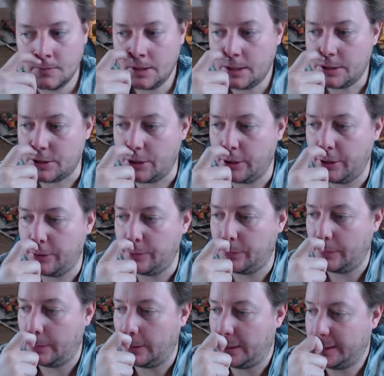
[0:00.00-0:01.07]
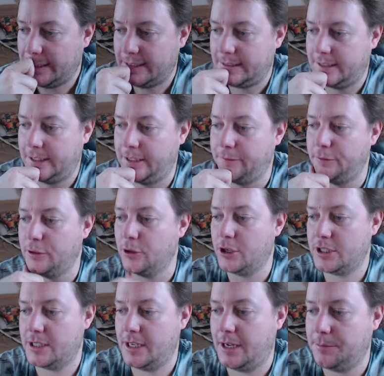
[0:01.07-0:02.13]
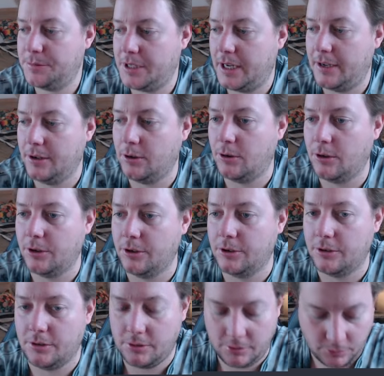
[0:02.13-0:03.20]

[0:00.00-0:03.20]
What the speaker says: So I'll just give you guys an update on